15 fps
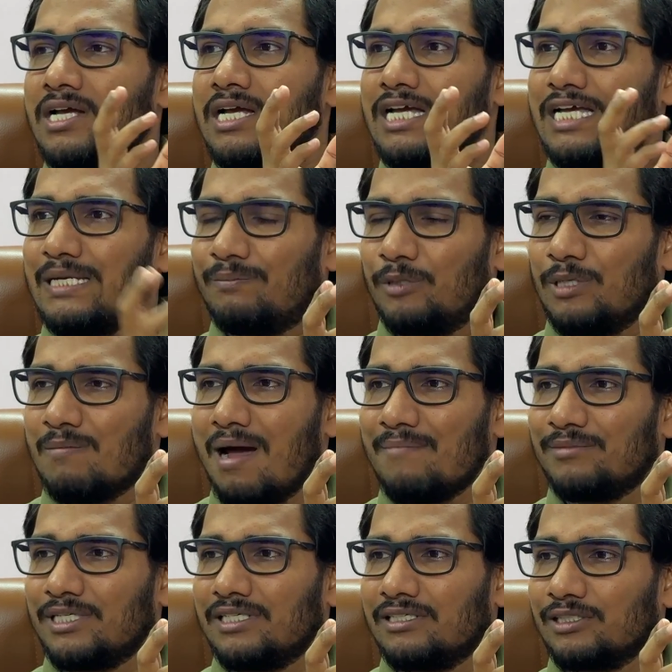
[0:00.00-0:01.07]
If you
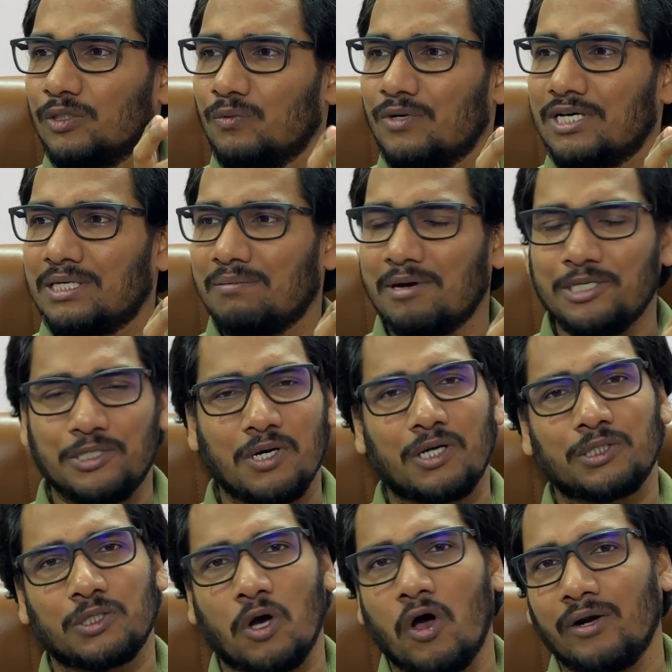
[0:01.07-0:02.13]
remember the work by
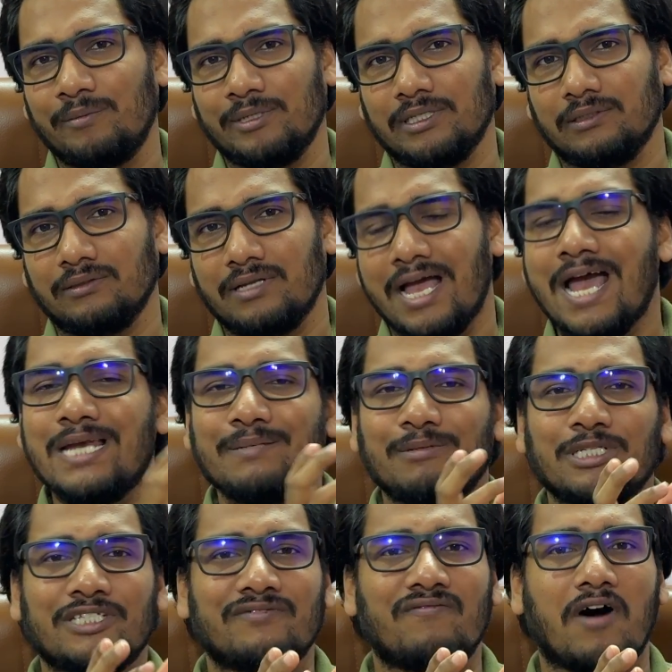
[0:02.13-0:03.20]
George Orwell,
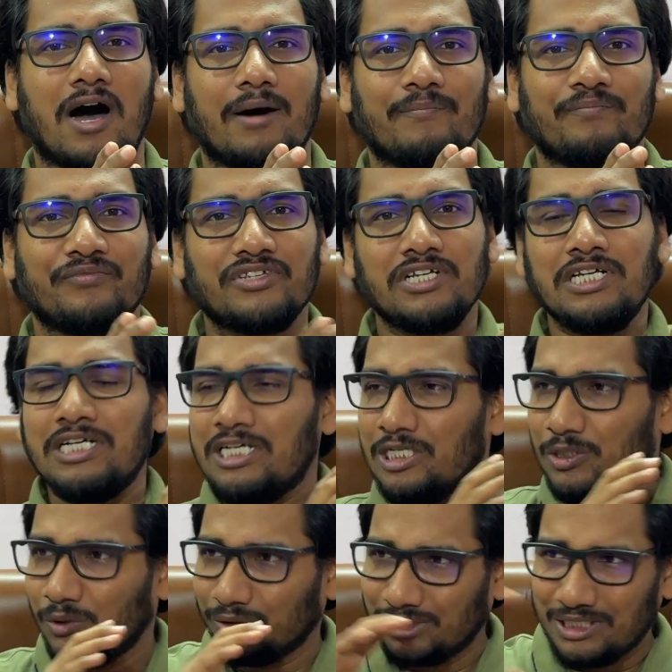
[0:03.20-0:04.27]
Animals Farm,
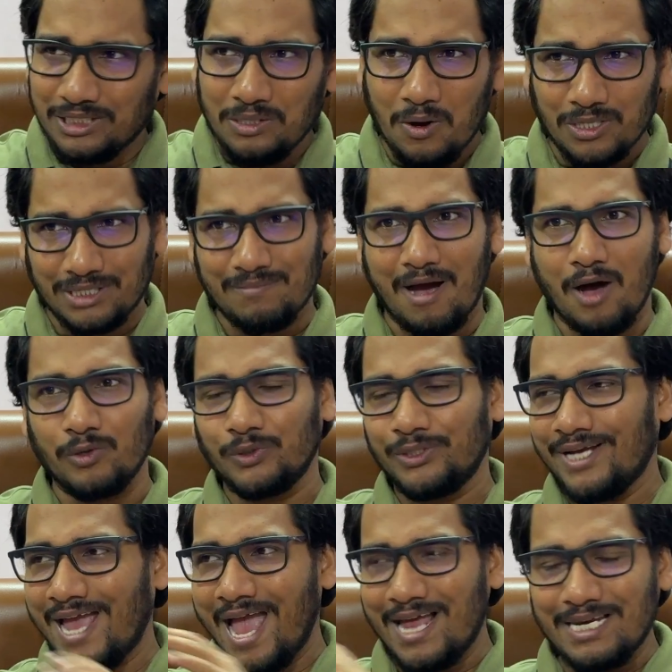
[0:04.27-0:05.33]
so this is not about
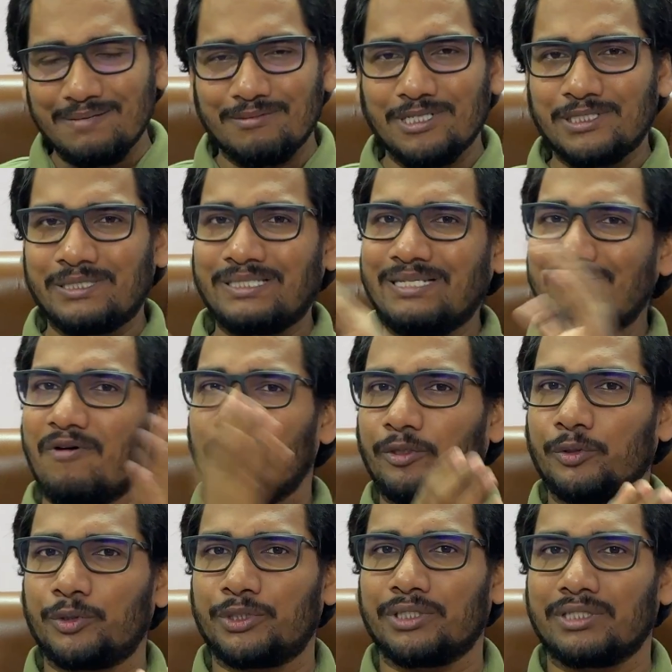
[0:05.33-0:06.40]
animals'
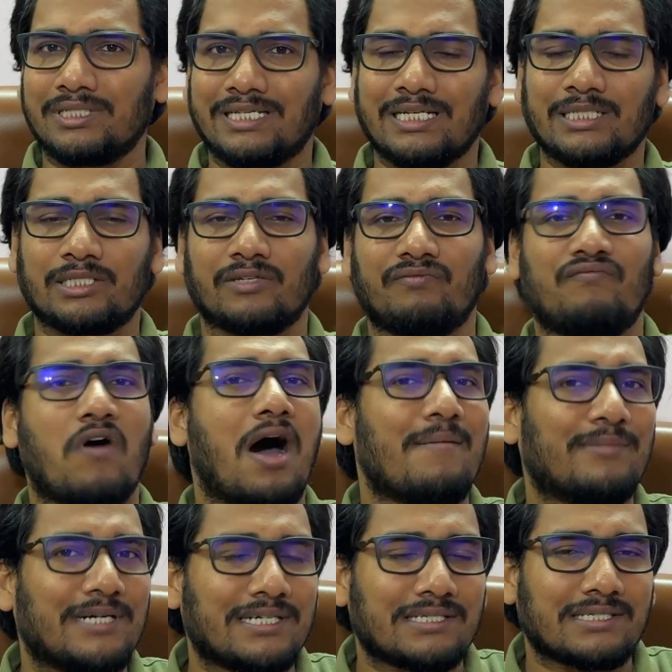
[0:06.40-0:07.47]
revolution against the
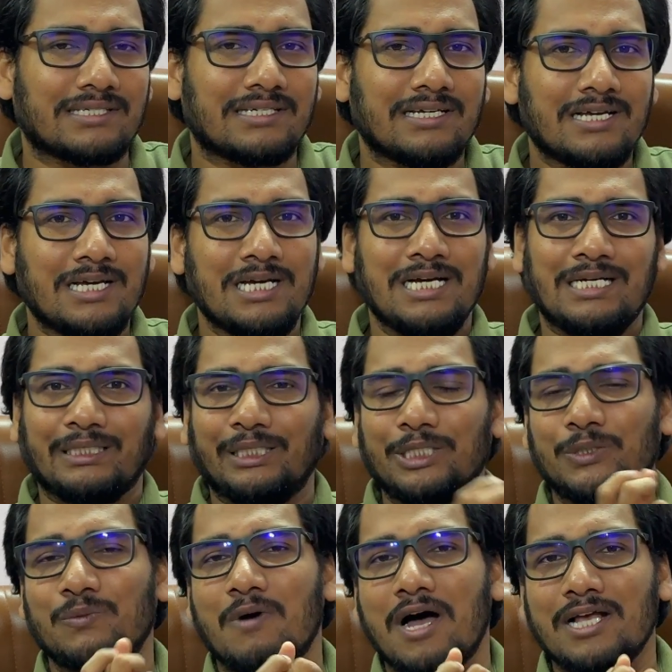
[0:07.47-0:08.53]
farmers.
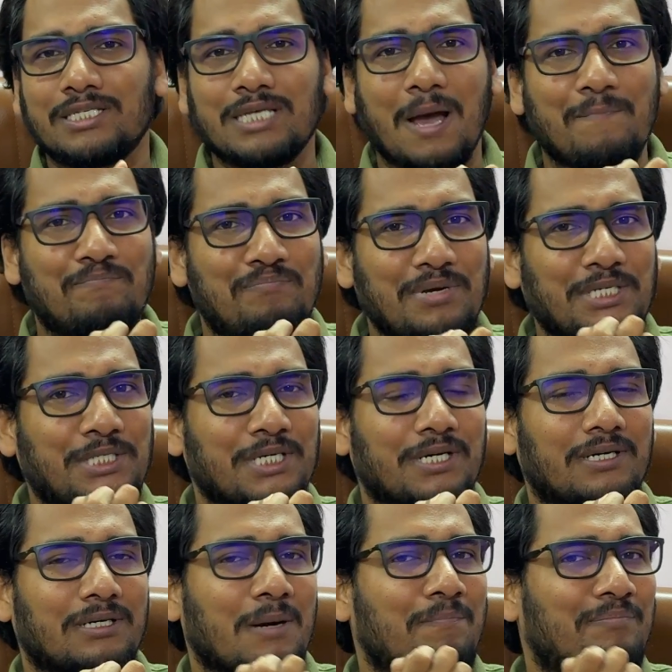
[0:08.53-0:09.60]
This was a bitter,
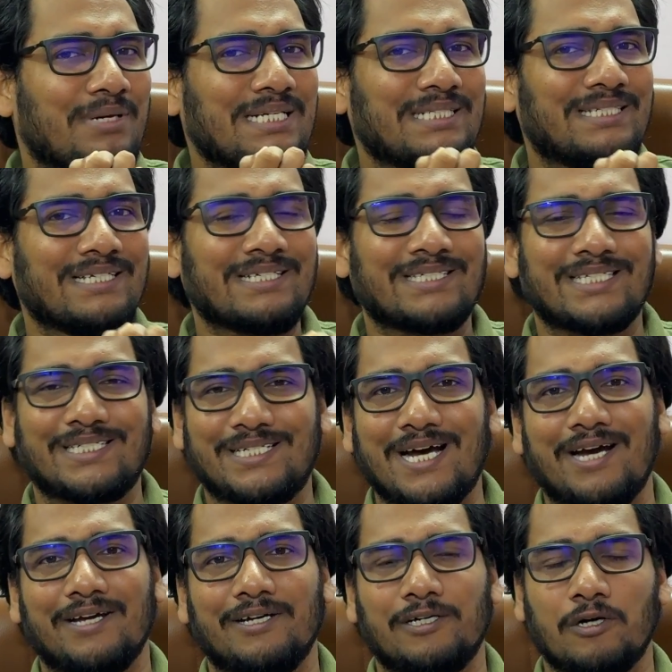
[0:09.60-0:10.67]
a pinching
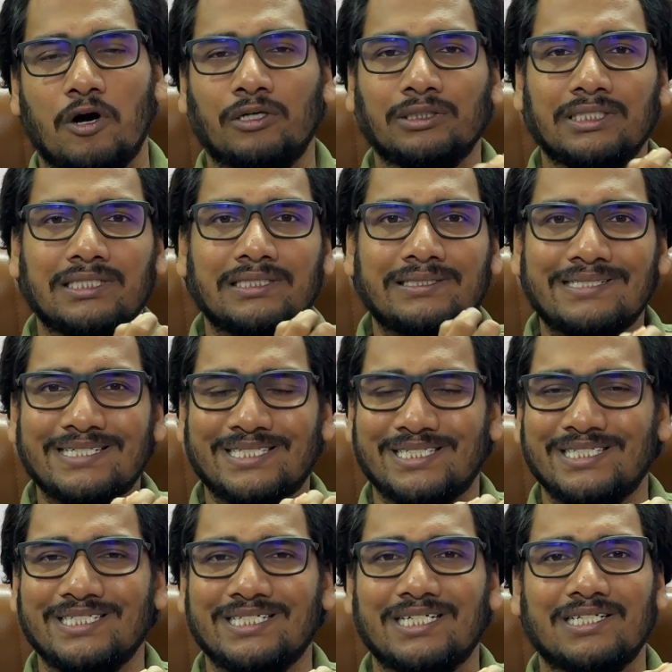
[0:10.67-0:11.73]
satire on the
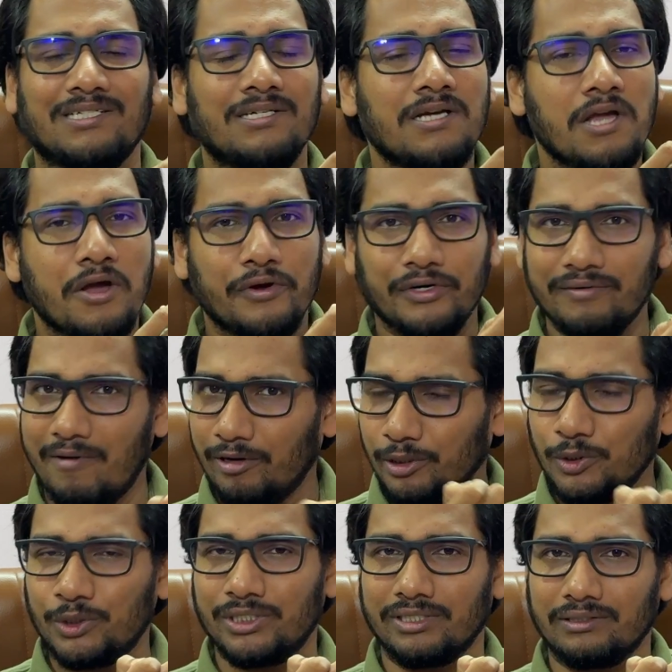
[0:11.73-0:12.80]
Russian
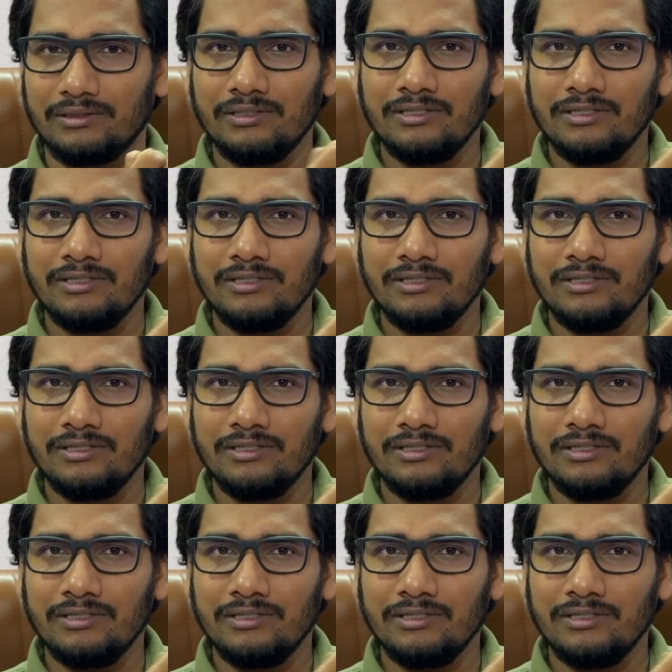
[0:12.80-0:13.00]
Revolution,